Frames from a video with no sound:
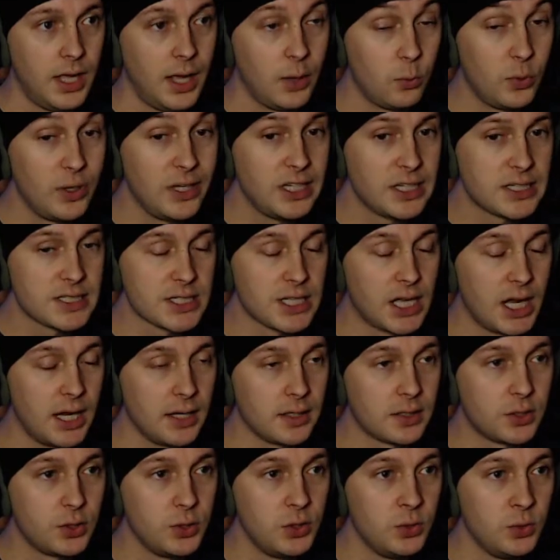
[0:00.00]
We
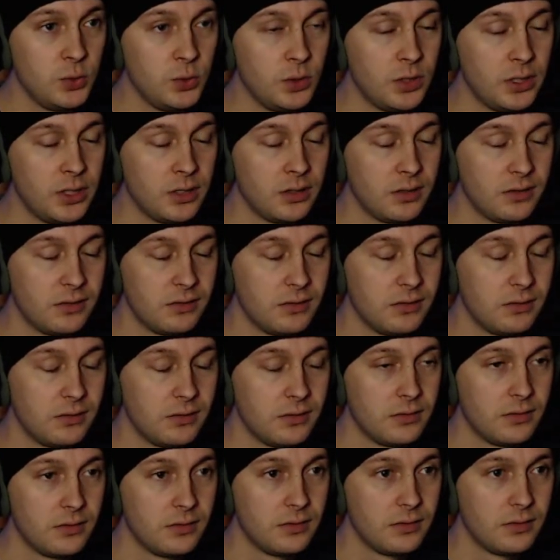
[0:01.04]
decide to
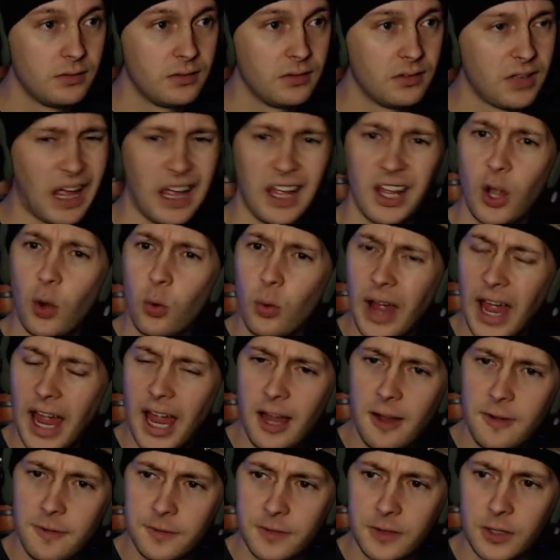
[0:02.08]
go
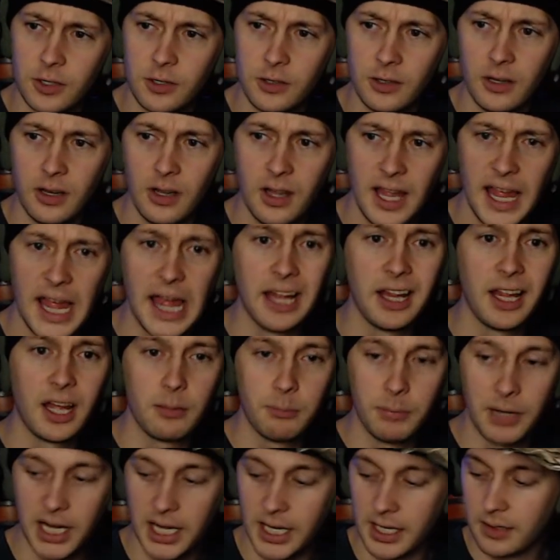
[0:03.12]
after
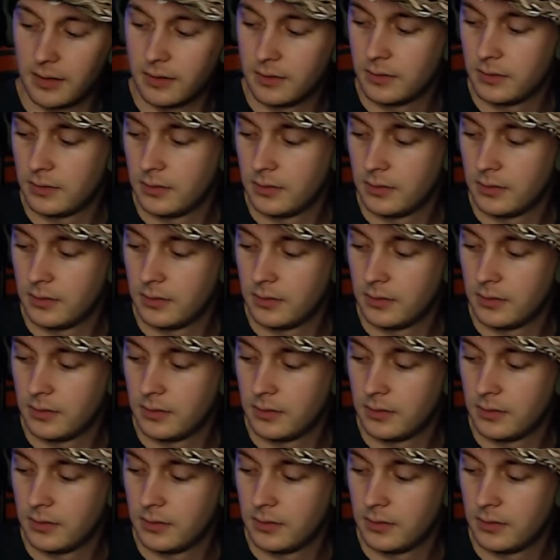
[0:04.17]
Alibi.